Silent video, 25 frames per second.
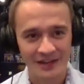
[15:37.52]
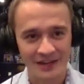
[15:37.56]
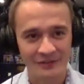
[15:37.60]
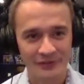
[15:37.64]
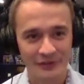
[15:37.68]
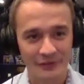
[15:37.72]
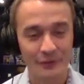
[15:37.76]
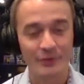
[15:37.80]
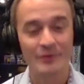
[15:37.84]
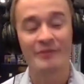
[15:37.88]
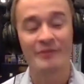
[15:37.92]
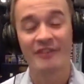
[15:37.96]

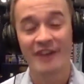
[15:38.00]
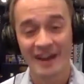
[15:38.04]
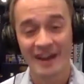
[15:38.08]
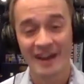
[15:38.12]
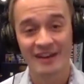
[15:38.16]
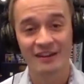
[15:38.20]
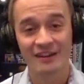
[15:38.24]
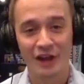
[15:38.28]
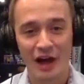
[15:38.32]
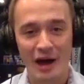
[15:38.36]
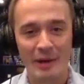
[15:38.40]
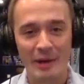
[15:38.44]
we
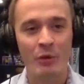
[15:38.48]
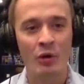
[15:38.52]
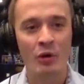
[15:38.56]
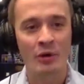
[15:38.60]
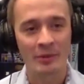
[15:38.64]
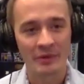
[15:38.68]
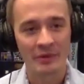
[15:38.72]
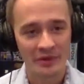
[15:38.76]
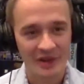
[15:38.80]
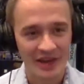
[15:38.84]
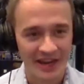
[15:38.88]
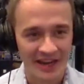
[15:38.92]
invited a lot more,
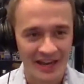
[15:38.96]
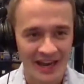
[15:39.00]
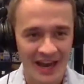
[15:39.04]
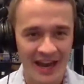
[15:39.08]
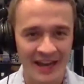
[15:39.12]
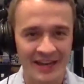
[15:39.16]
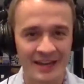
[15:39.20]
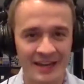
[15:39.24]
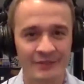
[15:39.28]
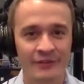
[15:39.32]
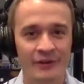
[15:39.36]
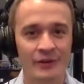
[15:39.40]
but we got
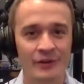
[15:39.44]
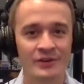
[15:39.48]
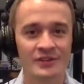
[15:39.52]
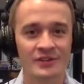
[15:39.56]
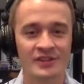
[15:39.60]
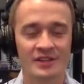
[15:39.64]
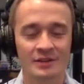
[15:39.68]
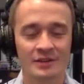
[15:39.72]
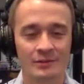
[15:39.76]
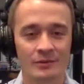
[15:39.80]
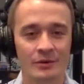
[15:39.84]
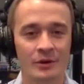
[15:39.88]
90 folks
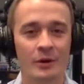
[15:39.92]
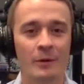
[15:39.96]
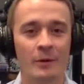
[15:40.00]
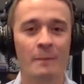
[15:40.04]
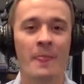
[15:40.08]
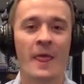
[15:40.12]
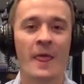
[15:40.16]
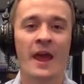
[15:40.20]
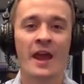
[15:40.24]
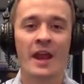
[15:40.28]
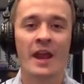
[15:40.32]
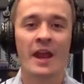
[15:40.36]
in a room,
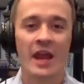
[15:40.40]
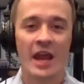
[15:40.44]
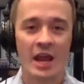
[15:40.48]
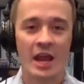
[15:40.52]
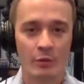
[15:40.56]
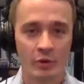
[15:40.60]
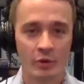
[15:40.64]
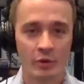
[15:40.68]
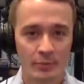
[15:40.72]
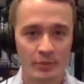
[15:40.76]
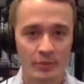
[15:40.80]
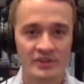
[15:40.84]
and
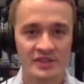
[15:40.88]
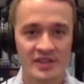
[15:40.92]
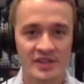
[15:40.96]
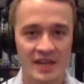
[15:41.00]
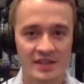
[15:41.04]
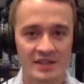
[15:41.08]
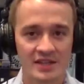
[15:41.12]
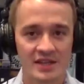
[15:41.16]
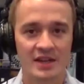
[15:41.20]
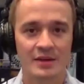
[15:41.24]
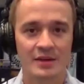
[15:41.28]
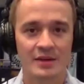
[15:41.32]
we
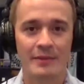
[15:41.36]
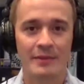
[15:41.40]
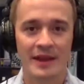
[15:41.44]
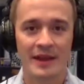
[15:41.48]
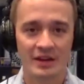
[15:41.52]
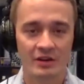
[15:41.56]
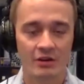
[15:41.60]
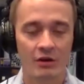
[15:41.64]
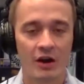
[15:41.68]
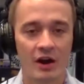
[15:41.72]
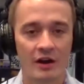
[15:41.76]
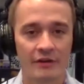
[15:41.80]
presented and made
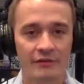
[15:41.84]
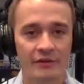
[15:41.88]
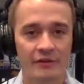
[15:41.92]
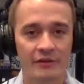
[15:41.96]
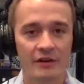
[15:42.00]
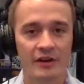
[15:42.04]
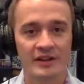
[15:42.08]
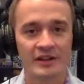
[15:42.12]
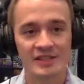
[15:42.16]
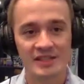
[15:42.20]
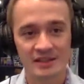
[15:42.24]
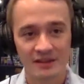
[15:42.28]
an offer.
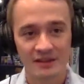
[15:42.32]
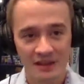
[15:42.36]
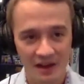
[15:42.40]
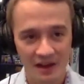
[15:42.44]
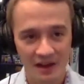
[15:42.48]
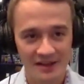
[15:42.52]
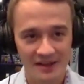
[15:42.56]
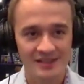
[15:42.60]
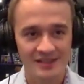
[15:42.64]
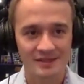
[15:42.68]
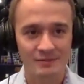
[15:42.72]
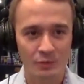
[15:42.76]
And
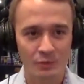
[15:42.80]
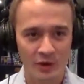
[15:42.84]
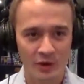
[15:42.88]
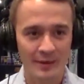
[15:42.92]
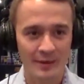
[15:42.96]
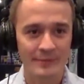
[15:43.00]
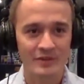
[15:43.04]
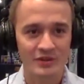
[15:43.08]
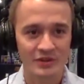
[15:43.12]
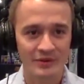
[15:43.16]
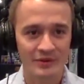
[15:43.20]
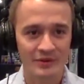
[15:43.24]
thus what
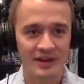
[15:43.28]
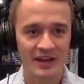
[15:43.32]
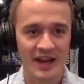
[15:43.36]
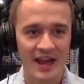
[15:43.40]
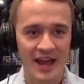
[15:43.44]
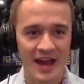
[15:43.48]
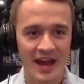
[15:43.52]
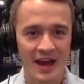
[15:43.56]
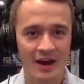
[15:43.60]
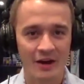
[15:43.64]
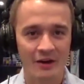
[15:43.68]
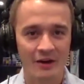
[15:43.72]
I'm doing
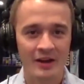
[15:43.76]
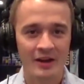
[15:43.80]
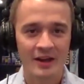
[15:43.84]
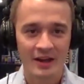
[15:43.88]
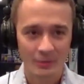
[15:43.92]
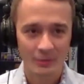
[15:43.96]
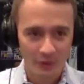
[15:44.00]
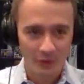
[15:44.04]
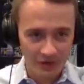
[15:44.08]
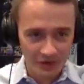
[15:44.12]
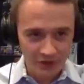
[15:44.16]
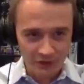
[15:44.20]
now,
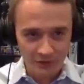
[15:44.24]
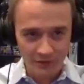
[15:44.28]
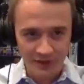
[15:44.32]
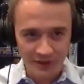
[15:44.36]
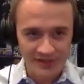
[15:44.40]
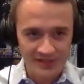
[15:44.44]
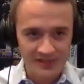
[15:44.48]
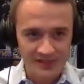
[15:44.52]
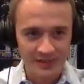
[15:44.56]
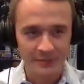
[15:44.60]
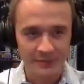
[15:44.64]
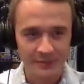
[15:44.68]
and what you may
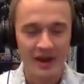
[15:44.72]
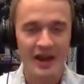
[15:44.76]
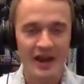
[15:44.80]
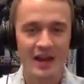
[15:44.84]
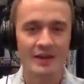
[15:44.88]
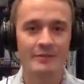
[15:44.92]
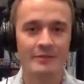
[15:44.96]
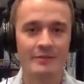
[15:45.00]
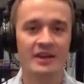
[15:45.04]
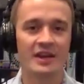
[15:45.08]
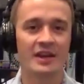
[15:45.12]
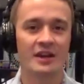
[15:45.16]
see
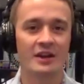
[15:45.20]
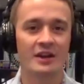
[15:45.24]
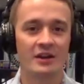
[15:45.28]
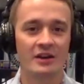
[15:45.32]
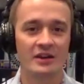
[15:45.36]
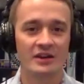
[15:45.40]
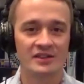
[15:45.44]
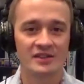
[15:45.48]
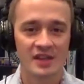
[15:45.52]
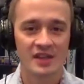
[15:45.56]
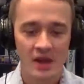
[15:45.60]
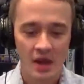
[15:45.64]
behind me here,
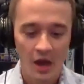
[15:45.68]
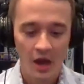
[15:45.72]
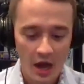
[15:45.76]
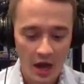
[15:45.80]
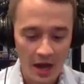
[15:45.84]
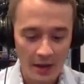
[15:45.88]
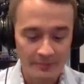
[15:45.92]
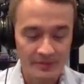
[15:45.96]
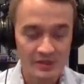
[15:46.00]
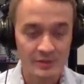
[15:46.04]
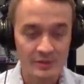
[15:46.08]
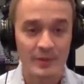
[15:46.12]
is
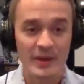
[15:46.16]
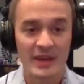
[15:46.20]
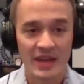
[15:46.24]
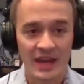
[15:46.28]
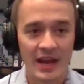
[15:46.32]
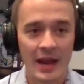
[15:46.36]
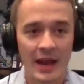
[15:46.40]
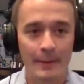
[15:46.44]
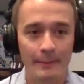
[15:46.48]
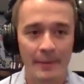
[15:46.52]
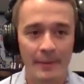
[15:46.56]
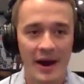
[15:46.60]

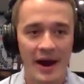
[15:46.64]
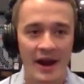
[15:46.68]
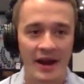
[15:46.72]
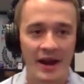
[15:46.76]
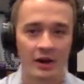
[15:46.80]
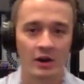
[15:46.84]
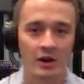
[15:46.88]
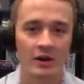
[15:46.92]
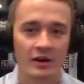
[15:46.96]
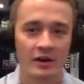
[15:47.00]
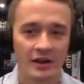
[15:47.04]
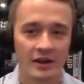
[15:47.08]
Speaking
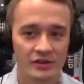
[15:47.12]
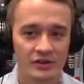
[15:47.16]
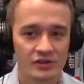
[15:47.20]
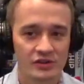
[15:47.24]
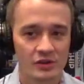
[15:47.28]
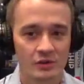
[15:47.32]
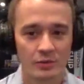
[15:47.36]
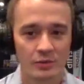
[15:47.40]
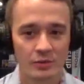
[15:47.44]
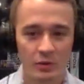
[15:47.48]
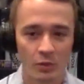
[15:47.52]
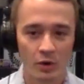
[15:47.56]
Empire. And so
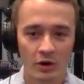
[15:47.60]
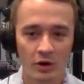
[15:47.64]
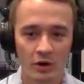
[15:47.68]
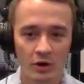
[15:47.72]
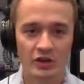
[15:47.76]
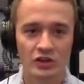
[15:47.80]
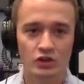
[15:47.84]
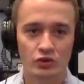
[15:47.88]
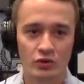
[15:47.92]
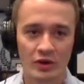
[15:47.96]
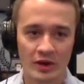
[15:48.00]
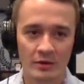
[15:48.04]
we work
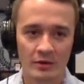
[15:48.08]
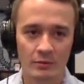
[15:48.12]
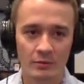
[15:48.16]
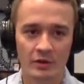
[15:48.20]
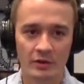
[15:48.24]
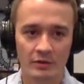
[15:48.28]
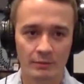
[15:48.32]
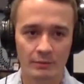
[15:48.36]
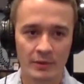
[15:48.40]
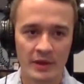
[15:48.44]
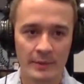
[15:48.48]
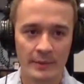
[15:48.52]
and train
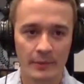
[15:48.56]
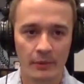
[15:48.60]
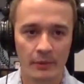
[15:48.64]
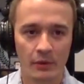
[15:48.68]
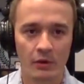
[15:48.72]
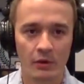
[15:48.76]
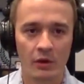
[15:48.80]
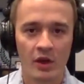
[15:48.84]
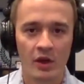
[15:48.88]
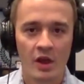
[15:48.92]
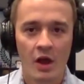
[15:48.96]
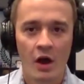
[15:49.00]
with
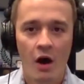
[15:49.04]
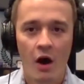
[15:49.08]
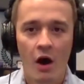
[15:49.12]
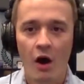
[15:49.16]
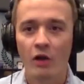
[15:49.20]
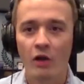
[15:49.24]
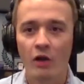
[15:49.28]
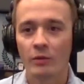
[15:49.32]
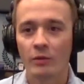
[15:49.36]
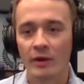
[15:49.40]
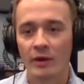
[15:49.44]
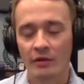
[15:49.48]
people
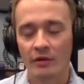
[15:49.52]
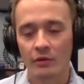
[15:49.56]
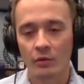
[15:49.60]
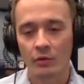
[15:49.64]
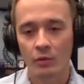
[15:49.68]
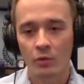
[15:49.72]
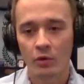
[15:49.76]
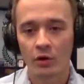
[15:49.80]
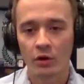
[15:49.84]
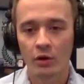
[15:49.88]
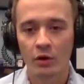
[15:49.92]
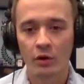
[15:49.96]
all around the
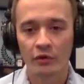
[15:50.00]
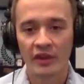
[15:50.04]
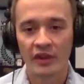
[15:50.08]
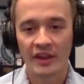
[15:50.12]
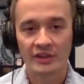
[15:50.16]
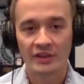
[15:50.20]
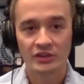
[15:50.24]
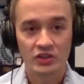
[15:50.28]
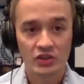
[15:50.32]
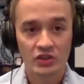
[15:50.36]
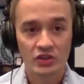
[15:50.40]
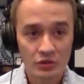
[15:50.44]
world
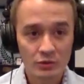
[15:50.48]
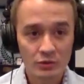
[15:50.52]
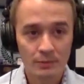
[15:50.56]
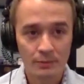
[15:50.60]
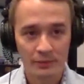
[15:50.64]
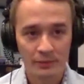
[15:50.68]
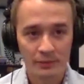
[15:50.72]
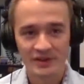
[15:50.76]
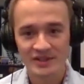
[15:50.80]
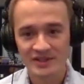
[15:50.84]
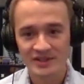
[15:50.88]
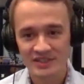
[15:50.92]
that do
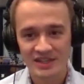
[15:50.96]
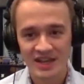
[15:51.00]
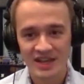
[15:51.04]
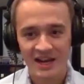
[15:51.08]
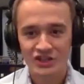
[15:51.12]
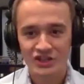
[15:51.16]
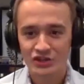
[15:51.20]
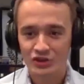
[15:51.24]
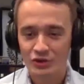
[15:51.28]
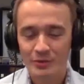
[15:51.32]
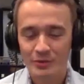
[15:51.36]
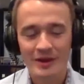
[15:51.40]

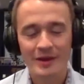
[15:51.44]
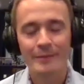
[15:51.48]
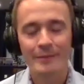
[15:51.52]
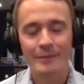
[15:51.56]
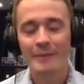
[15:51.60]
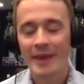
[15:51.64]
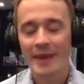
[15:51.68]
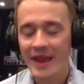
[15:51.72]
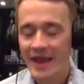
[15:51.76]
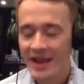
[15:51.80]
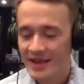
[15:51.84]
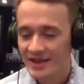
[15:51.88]
presentation. You'd be
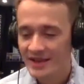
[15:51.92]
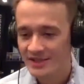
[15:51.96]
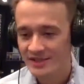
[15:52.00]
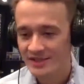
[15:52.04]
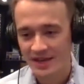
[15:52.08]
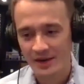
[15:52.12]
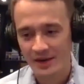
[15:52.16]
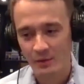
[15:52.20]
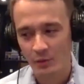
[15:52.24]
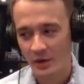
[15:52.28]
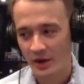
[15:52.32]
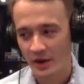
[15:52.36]
amazed
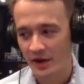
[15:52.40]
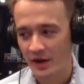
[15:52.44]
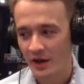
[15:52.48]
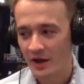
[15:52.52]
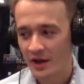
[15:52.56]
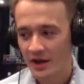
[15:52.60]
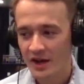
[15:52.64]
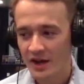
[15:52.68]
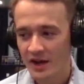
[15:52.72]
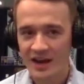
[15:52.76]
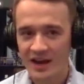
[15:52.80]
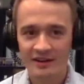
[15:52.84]
at what
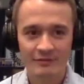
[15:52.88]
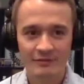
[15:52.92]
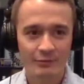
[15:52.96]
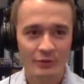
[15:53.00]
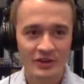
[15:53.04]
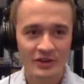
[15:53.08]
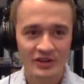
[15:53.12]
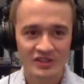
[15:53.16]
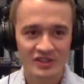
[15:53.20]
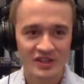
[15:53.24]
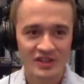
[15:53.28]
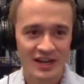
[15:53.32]
kind of
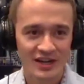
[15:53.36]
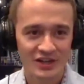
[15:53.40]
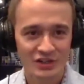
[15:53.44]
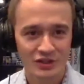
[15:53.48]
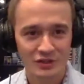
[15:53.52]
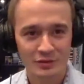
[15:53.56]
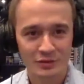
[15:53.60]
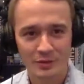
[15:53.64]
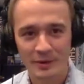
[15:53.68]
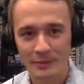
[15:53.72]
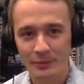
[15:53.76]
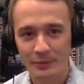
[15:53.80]

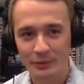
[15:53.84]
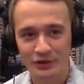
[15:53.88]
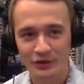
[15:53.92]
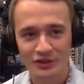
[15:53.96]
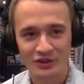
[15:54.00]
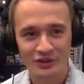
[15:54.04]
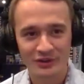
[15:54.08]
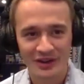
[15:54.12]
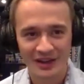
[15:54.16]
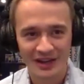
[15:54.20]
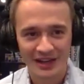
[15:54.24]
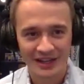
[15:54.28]
presentations people are
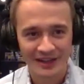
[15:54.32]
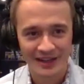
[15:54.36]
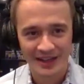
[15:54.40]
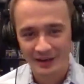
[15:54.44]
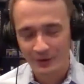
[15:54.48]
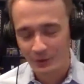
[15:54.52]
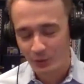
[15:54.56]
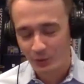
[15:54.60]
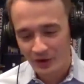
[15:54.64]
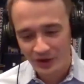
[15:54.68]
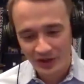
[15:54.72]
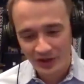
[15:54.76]
doing in like
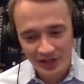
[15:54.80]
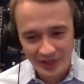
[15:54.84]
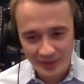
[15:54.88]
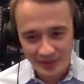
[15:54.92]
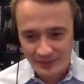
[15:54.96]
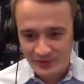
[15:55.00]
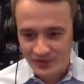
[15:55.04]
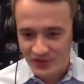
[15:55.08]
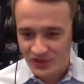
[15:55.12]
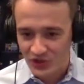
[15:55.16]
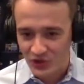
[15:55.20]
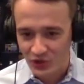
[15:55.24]
really
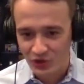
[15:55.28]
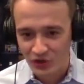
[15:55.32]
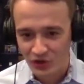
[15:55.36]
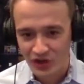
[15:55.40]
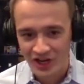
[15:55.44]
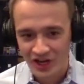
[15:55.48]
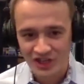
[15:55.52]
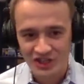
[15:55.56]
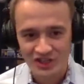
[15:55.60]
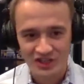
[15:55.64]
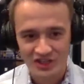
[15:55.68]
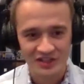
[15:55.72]
obscure
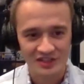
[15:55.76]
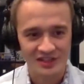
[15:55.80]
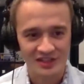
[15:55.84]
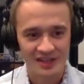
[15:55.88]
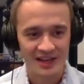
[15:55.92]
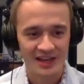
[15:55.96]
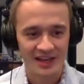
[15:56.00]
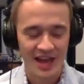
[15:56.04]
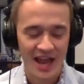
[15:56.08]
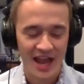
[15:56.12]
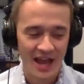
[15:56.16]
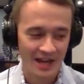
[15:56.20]
niches
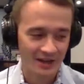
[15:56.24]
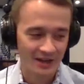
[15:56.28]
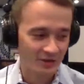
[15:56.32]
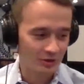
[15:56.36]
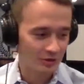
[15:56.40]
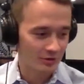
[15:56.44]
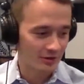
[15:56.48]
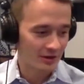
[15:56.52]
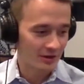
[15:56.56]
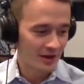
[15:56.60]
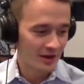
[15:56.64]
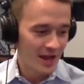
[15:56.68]
like
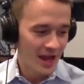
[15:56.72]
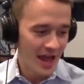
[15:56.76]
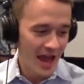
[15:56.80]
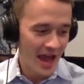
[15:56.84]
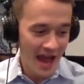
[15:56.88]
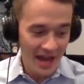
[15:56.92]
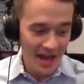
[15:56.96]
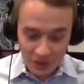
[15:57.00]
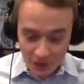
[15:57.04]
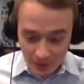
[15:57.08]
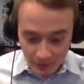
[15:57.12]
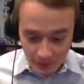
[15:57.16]

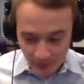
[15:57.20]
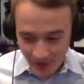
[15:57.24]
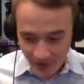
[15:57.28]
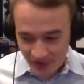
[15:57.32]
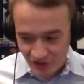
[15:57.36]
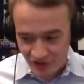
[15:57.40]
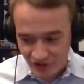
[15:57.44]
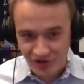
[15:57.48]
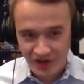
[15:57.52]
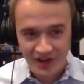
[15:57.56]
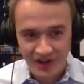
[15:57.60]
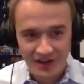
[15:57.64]

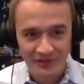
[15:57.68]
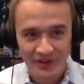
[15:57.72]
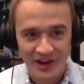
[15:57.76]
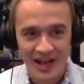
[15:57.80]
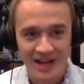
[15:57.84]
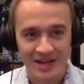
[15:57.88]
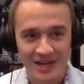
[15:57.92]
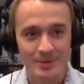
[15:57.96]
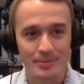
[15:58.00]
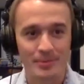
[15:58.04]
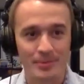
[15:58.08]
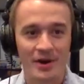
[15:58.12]
acupressure, not even
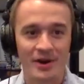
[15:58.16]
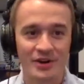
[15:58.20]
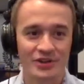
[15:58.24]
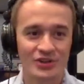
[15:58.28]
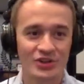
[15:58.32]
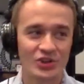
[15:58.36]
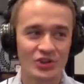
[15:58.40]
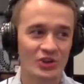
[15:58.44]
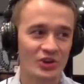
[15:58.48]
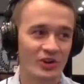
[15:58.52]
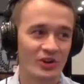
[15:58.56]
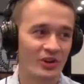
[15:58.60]

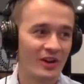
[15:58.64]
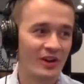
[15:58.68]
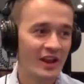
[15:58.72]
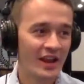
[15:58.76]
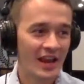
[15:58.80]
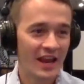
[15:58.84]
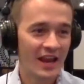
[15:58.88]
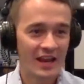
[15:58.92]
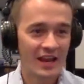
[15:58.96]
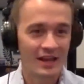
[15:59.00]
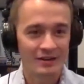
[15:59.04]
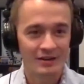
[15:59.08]
acupuncture.
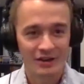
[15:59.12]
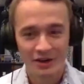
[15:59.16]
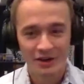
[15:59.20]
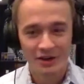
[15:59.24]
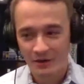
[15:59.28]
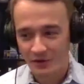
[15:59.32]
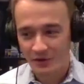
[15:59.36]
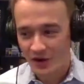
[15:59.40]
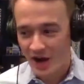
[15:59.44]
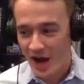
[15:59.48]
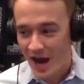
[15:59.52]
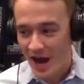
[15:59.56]
And,
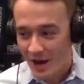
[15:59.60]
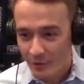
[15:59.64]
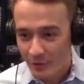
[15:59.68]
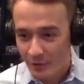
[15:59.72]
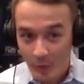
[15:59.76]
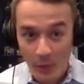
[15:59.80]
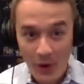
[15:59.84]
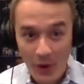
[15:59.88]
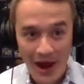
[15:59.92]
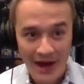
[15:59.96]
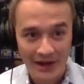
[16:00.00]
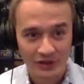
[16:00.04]

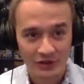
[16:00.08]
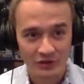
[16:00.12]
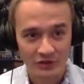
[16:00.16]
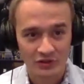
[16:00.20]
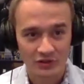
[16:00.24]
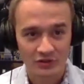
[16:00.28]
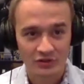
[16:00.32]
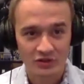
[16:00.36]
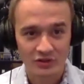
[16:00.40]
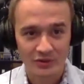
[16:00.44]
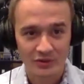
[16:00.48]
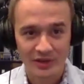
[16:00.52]
chiropractors
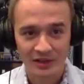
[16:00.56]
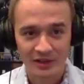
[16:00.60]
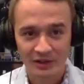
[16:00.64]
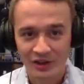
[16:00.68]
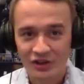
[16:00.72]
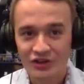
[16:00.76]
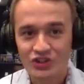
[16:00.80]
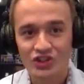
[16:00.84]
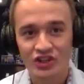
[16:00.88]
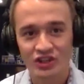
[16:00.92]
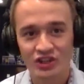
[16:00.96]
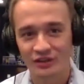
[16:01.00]
are doing
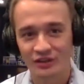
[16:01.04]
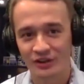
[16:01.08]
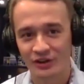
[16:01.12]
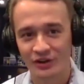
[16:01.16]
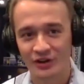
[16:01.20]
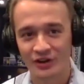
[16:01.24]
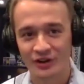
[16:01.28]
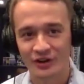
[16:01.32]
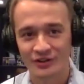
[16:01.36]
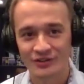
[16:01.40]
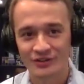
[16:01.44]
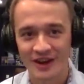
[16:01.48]
lunch and
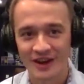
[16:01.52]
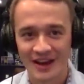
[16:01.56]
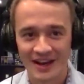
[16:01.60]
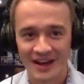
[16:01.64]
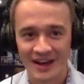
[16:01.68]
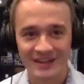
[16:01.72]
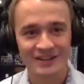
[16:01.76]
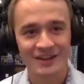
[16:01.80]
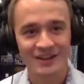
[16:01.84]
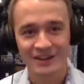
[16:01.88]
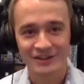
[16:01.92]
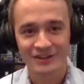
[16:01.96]
learns, right?
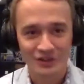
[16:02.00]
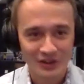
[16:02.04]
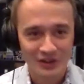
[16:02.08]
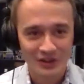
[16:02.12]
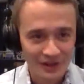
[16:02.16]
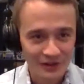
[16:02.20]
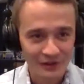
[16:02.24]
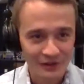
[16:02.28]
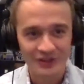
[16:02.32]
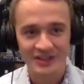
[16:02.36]
And Dr. Nilda